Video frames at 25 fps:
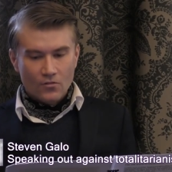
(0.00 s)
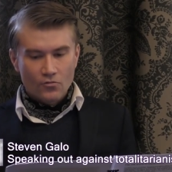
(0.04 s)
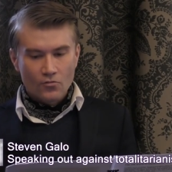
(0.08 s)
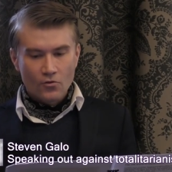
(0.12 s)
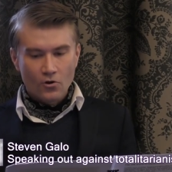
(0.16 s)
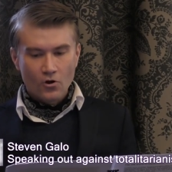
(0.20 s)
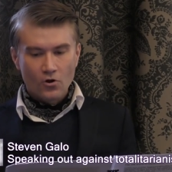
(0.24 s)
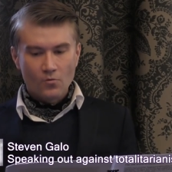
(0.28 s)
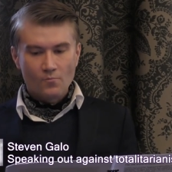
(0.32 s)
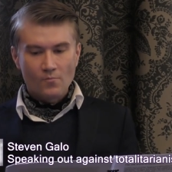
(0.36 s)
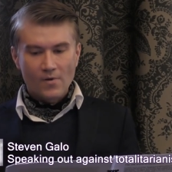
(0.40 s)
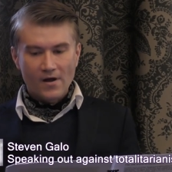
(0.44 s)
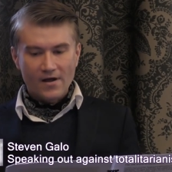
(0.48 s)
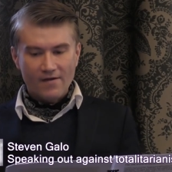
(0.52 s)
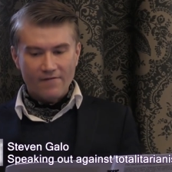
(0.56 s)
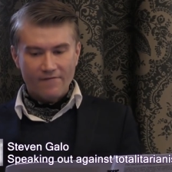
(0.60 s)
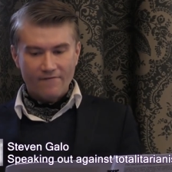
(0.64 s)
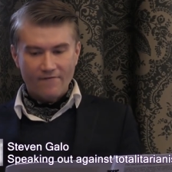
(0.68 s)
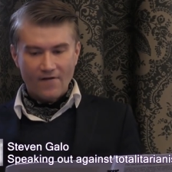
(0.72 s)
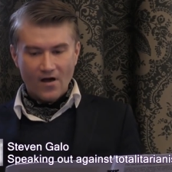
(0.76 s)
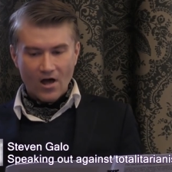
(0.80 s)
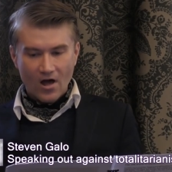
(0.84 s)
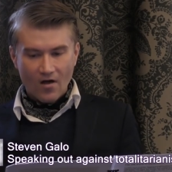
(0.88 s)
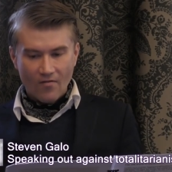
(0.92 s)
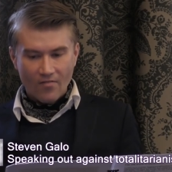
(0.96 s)
Not my
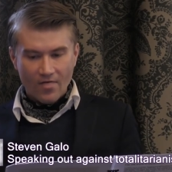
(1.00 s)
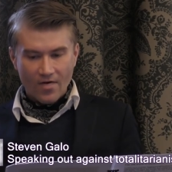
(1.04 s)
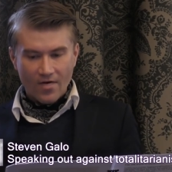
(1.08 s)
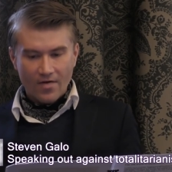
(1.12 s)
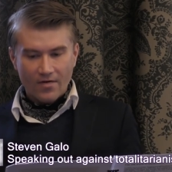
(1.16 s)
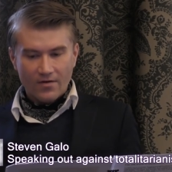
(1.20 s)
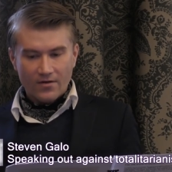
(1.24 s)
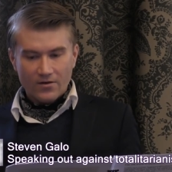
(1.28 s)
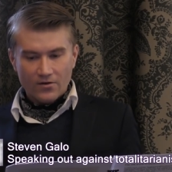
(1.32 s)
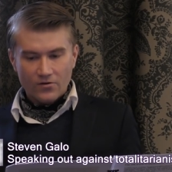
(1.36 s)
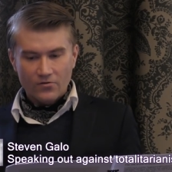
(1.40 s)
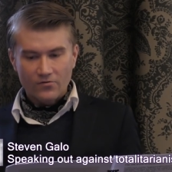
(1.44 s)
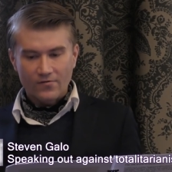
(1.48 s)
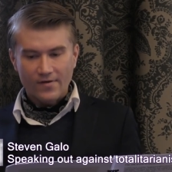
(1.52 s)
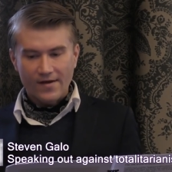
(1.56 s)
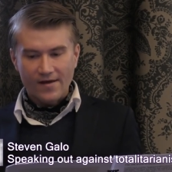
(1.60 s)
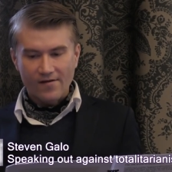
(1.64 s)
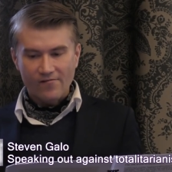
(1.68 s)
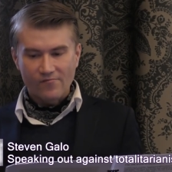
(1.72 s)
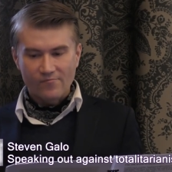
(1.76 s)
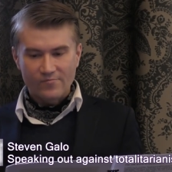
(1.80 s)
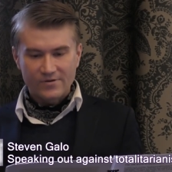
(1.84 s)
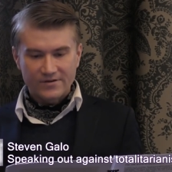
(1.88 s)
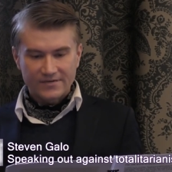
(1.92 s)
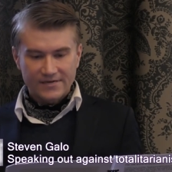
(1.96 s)
father could
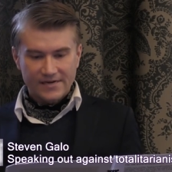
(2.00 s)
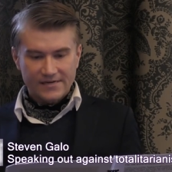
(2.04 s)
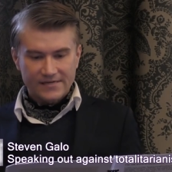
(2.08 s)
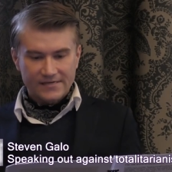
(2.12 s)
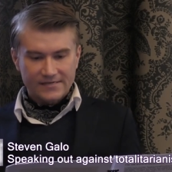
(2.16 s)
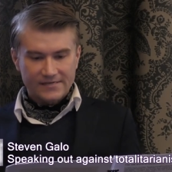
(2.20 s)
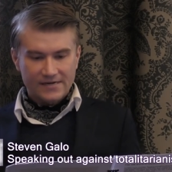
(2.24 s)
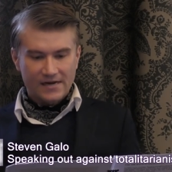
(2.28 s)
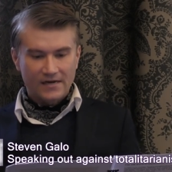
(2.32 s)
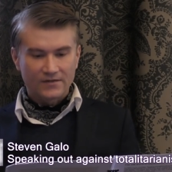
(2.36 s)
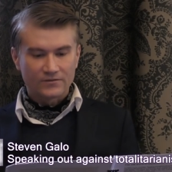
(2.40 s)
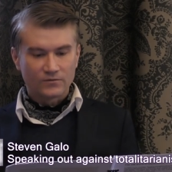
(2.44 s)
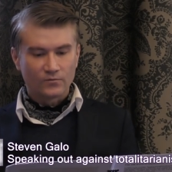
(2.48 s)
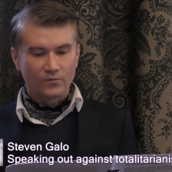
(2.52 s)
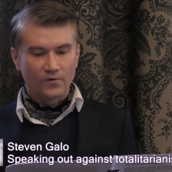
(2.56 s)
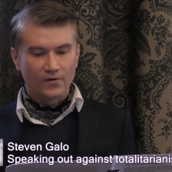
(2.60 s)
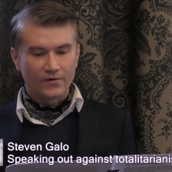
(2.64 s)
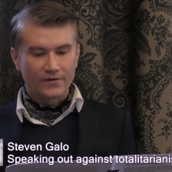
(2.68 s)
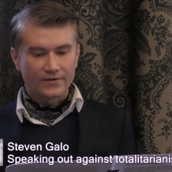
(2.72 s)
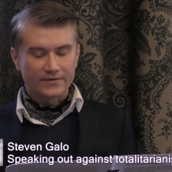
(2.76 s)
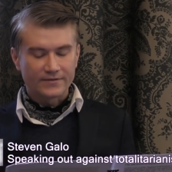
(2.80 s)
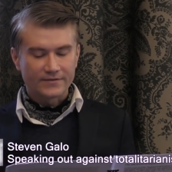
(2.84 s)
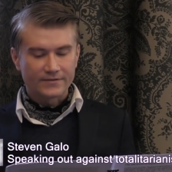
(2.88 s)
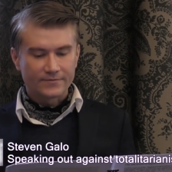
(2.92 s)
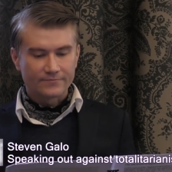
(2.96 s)
have pretended
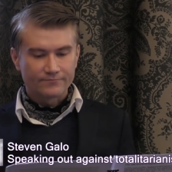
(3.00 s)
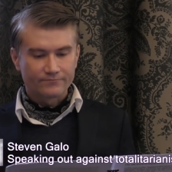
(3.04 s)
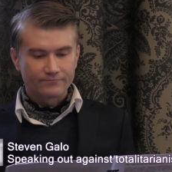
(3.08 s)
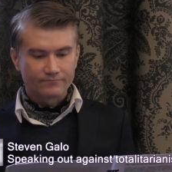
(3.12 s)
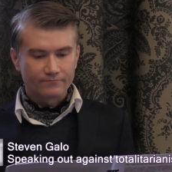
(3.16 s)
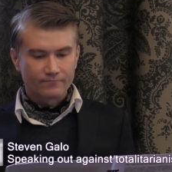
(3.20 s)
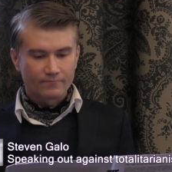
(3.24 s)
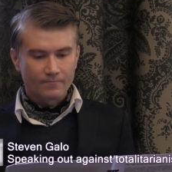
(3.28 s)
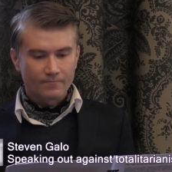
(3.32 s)
otherwise.